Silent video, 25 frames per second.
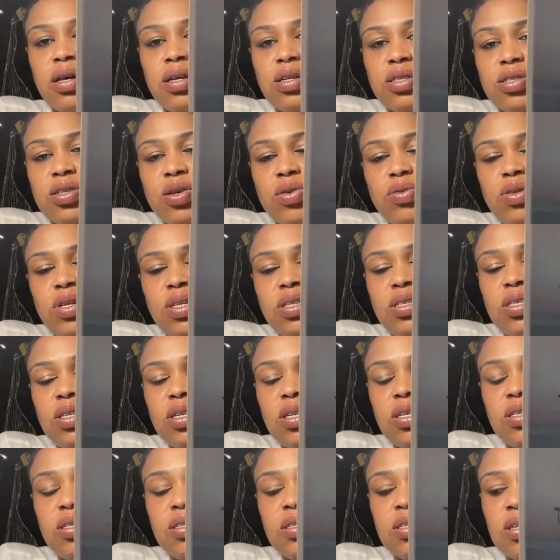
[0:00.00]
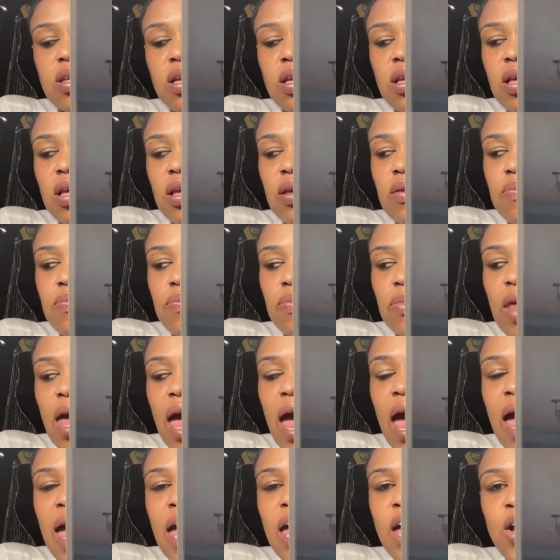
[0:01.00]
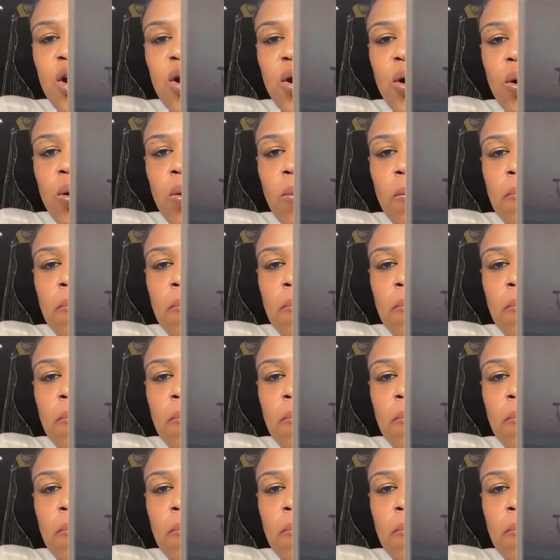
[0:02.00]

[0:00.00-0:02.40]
So this is anger